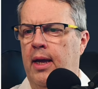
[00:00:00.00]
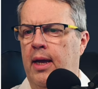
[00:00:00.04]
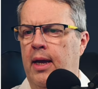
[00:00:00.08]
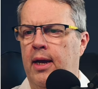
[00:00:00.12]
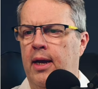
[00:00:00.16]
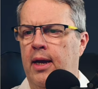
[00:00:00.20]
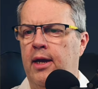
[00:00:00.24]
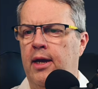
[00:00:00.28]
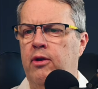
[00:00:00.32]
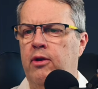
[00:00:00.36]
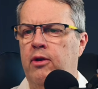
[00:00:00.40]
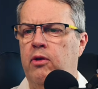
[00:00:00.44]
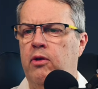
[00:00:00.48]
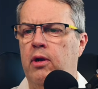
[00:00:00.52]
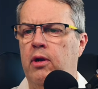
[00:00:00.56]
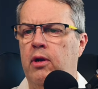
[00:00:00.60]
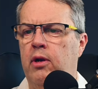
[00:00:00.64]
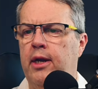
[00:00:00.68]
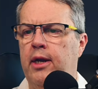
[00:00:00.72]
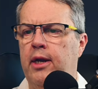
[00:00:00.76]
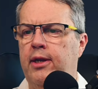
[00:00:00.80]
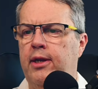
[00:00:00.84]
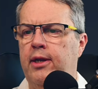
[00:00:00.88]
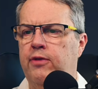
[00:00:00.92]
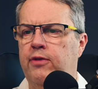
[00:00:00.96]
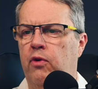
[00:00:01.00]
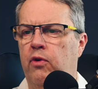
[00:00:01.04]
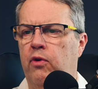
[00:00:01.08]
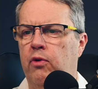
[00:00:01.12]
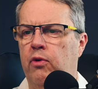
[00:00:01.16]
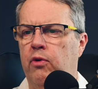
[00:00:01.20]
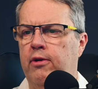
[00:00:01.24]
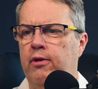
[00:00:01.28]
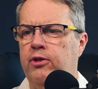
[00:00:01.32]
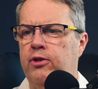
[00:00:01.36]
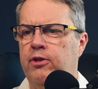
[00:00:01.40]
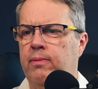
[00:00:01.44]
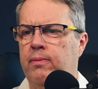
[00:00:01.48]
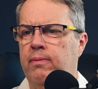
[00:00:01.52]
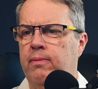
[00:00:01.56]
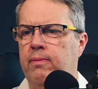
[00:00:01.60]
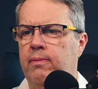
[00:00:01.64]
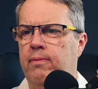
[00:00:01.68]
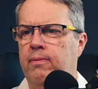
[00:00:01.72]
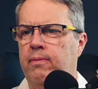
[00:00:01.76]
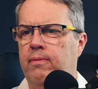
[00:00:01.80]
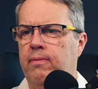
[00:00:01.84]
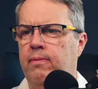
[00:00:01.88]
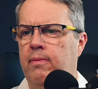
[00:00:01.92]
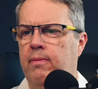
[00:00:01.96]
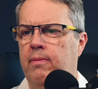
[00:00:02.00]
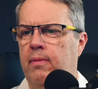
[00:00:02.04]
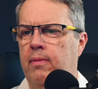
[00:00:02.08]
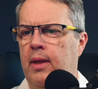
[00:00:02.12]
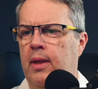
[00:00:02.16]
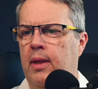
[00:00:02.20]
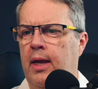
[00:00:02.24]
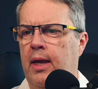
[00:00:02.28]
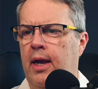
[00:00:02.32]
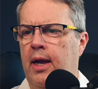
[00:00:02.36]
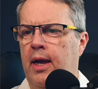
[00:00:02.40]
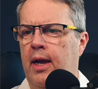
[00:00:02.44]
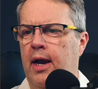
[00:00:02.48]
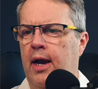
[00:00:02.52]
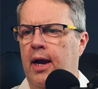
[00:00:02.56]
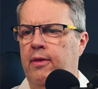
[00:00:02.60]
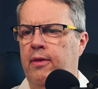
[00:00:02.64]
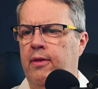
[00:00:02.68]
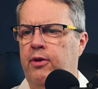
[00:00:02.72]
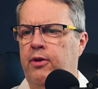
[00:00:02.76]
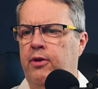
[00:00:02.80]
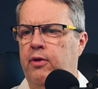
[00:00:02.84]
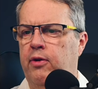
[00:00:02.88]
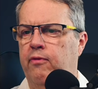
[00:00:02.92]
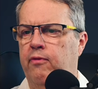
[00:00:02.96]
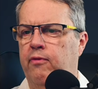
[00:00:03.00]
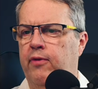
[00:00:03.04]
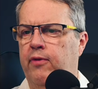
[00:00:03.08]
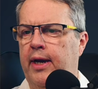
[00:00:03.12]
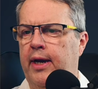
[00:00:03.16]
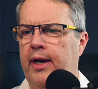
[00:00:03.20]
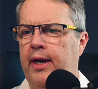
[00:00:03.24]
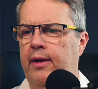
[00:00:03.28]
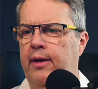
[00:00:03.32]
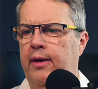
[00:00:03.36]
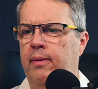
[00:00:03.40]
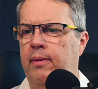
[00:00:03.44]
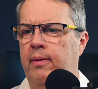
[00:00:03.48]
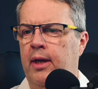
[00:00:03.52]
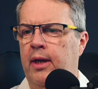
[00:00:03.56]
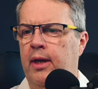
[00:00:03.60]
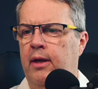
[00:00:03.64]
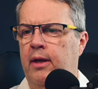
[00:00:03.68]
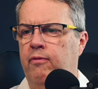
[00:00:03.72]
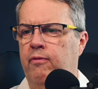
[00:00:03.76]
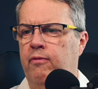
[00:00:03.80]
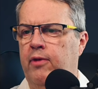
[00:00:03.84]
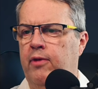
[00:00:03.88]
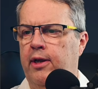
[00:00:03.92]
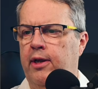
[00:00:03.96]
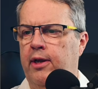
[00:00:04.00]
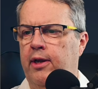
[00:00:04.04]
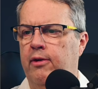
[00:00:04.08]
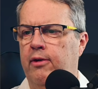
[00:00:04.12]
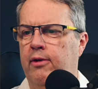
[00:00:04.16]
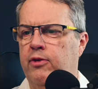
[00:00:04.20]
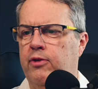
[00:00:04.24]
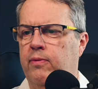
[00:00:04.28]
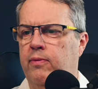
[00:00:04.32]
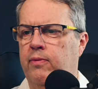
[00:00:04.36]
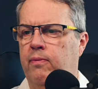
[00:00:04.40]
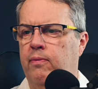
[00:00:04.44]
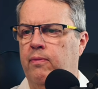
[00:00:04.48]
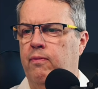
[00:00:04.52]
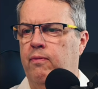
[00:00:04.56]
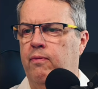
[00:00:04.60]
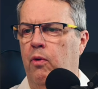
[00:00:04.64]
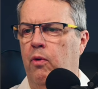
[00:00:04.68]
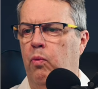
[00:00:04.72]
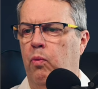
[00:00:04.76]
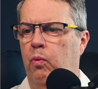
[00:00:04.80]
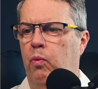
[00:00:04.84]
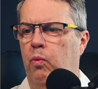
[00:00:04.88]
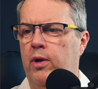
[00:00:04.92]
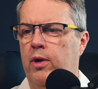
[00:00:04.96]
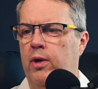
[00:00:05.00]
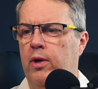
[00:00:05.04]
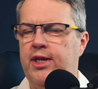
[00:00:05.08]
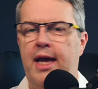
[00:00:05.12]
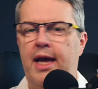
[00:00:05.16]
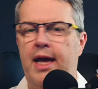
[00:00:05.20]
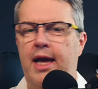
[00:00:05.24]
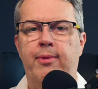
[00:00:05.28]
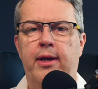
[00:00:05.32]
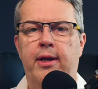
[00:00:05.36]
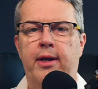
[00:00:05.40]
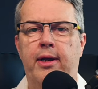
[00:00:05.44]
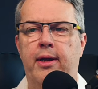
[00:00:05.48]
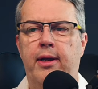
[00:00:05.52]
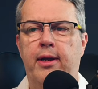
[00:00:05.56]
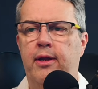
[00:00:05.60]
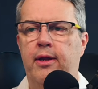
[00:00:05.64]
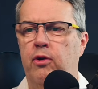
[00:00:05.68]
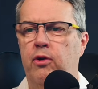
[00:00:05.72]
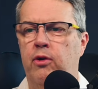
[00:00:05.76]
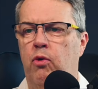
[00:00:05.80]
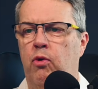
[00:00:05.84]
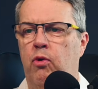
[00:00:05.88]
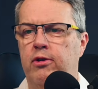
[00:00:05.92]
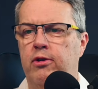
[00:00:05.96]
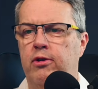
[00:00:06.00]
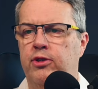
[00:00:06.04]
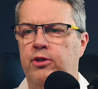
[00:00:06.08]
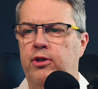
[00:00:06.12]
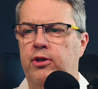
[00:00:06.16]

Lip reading: And you can click in these folders, and then you can find videos for what's happening in the courses.